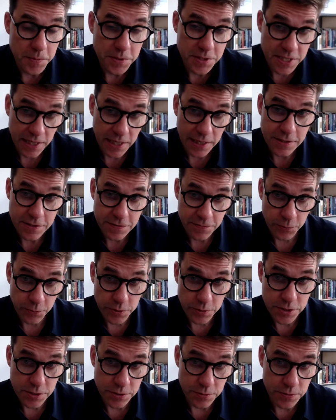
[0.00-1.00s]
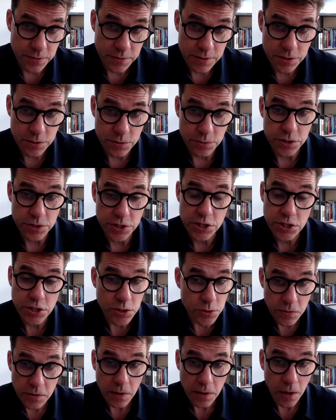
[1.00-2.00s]
tickets for students to
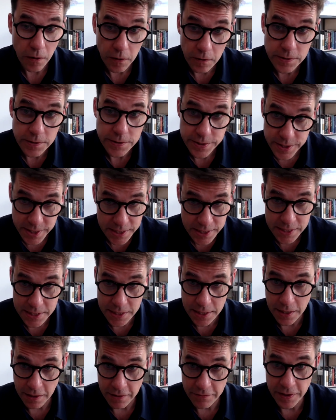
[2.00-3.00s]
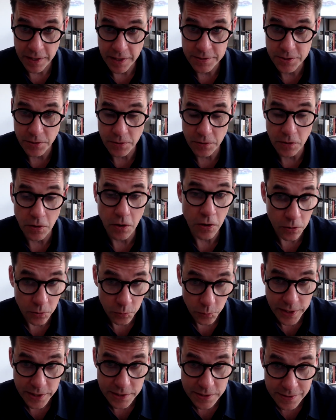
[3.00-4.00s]
student art season events are
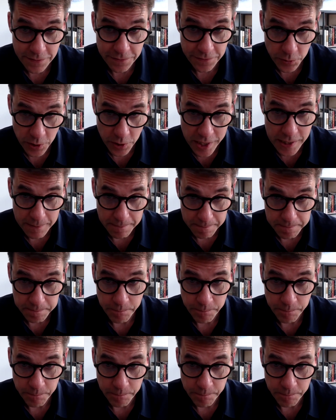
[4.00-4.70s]
always free.